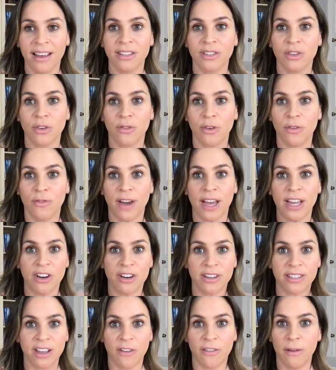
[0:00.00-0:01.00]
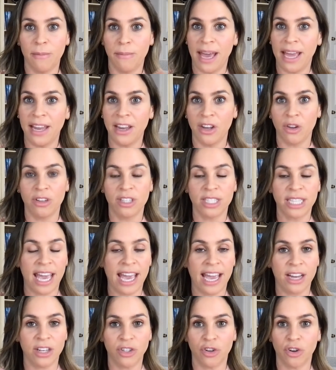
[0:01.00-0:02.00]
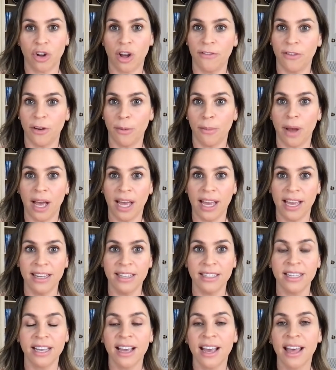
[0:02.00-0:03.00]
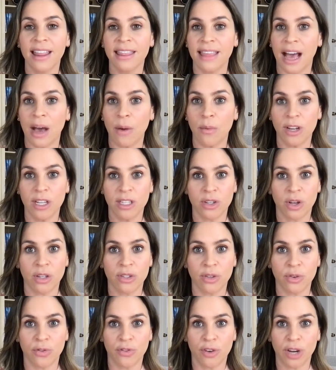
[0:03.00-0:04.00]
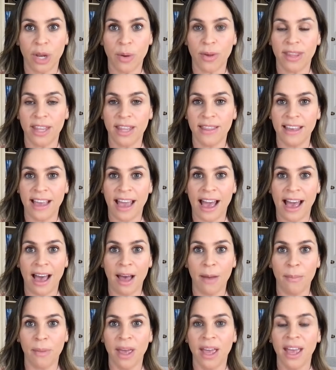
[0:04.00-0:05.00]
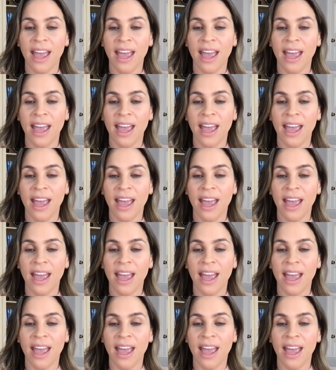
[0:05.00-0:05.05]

So if you find yourself in bed and you just can't turn off your mind, that one is also free within the app.